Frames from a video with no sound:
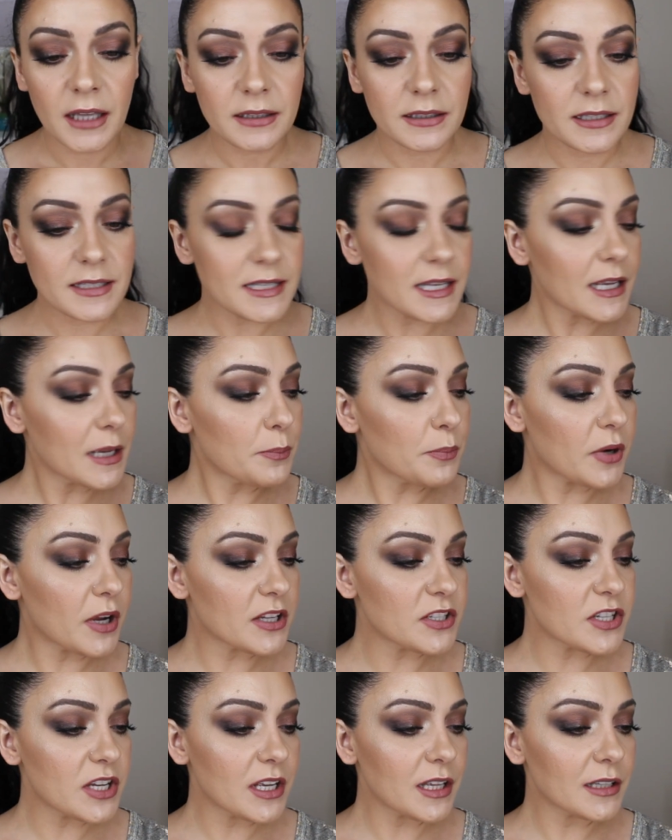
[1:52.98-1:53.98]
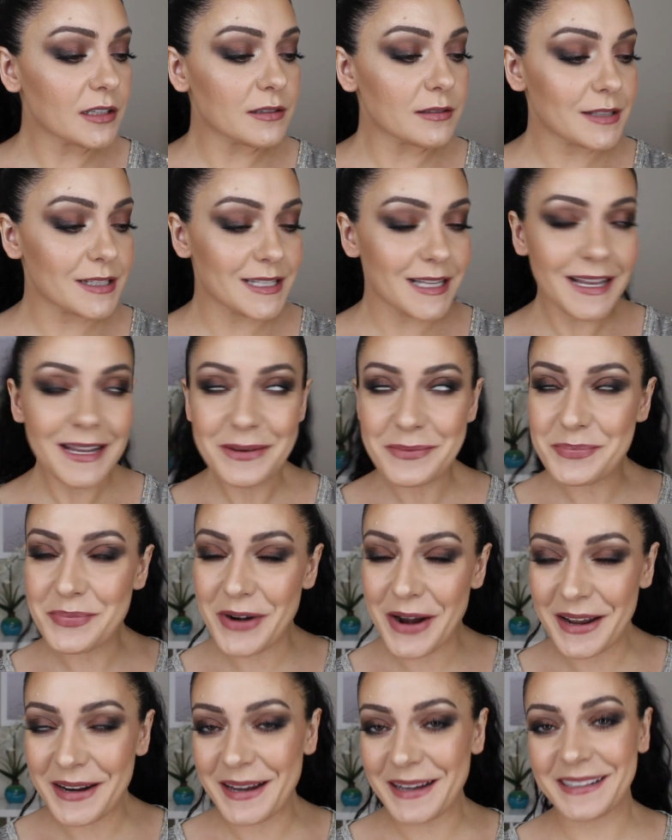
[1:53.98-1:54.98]
The second project, the second
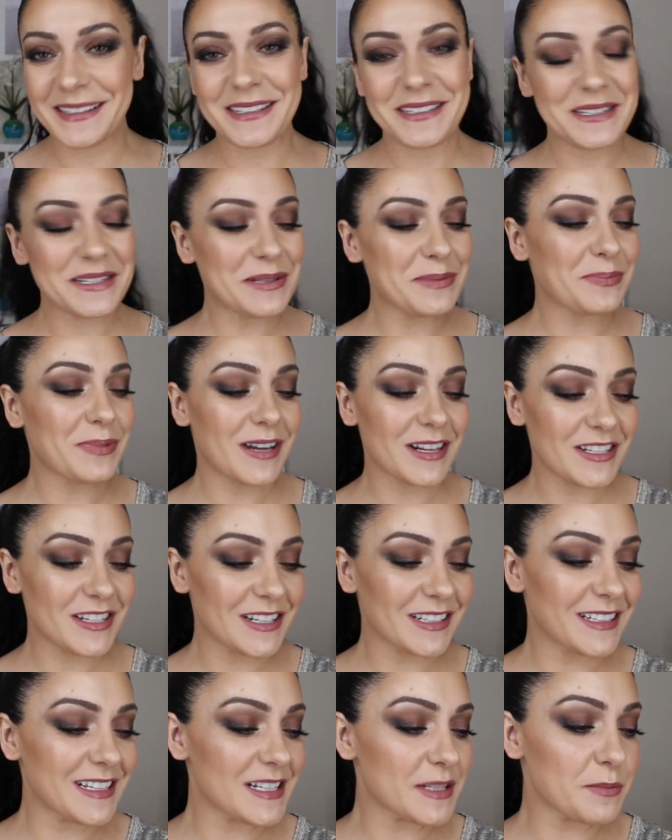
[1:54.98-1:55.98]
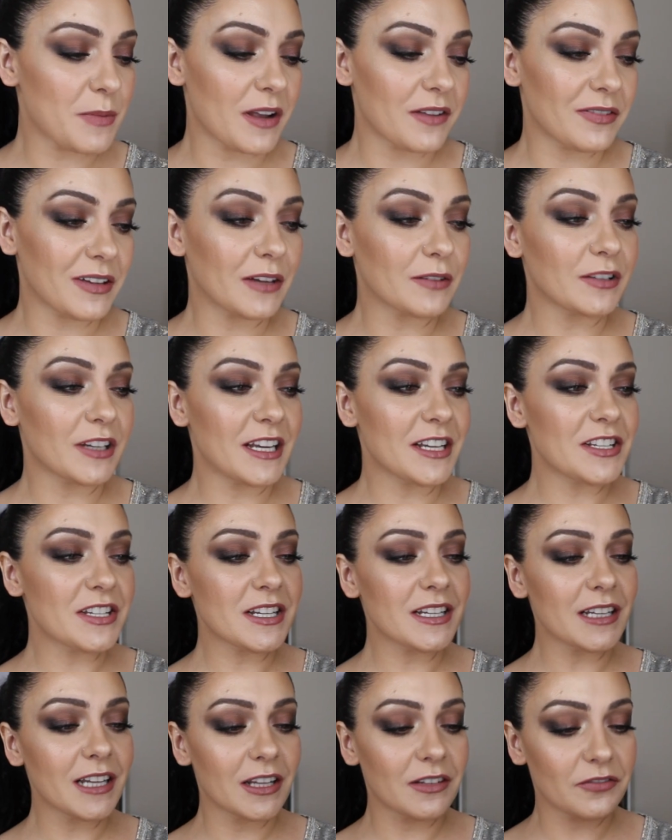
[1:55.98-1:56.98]
product in this project is my
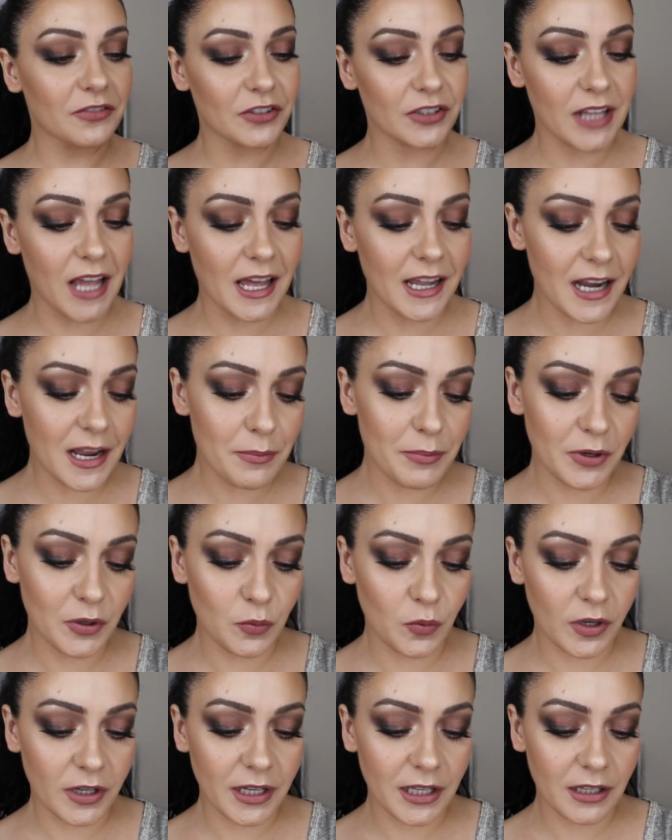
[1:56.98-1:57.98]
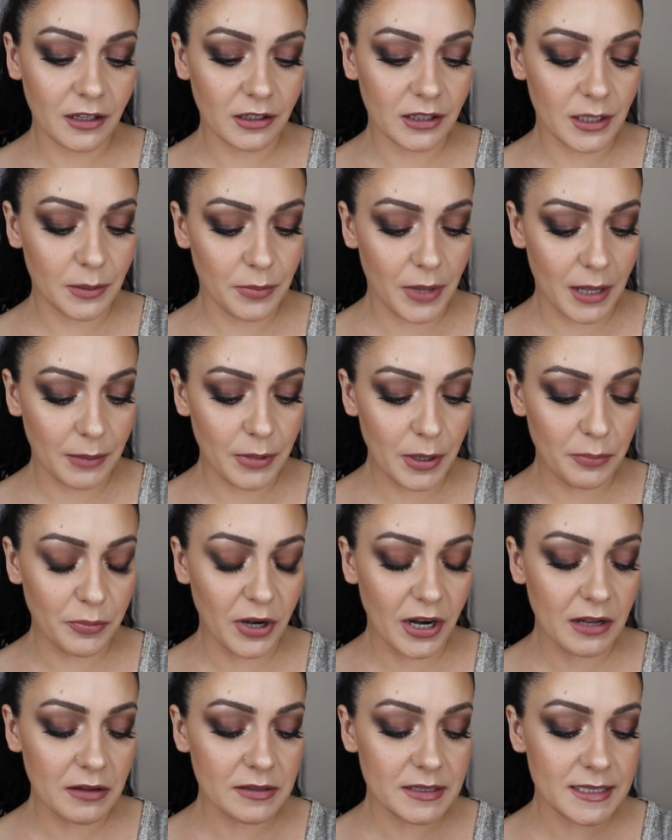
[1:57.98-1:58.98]
foundation. And for that, I've been working on the Bobbi
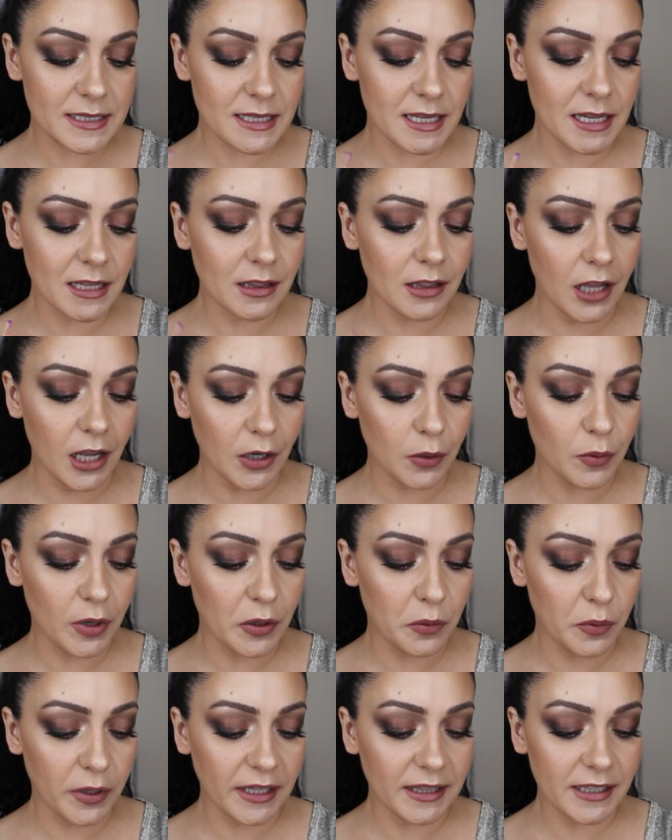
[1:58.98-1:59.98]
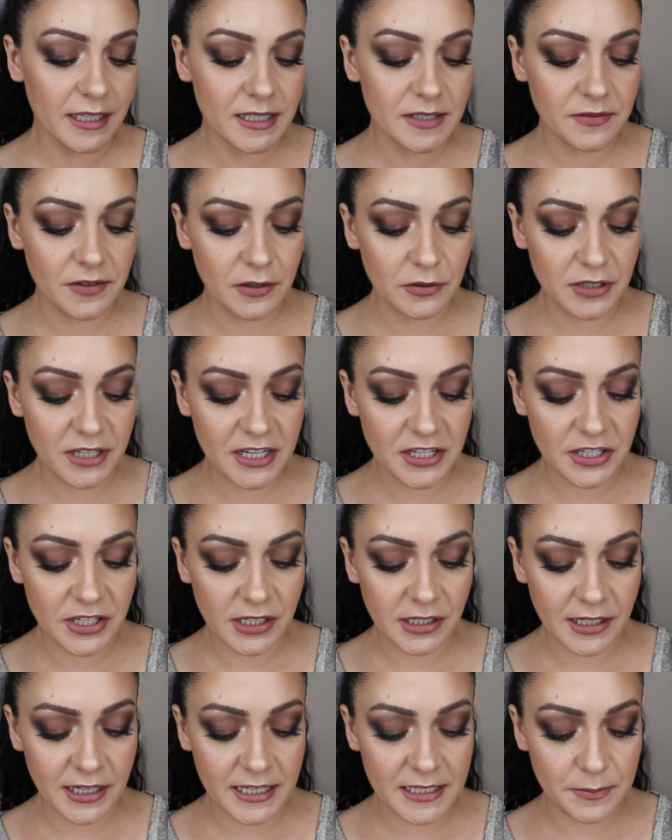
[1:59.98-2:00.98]
Brown Skin Longwear Weightless
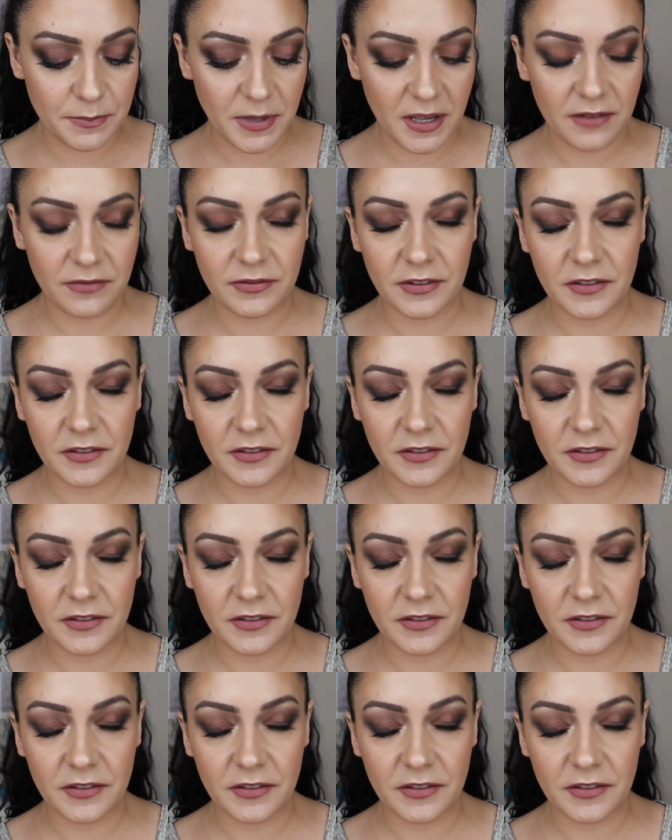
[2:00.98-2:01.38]
Foundation, SPF